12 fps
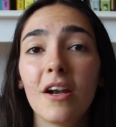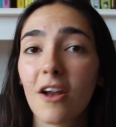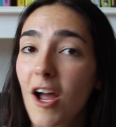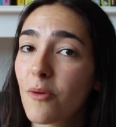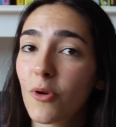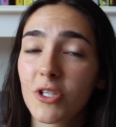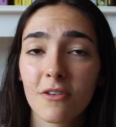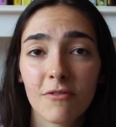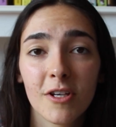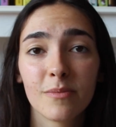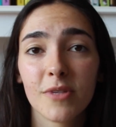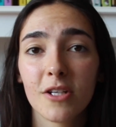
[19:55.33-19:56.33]
like watching
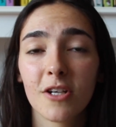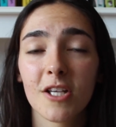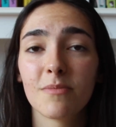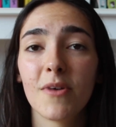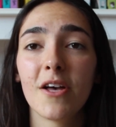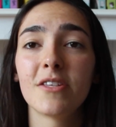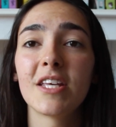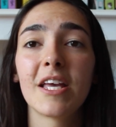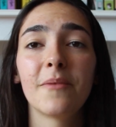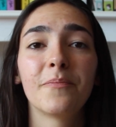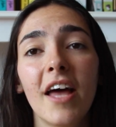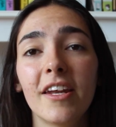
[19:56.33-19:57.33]
films like Just Mercy,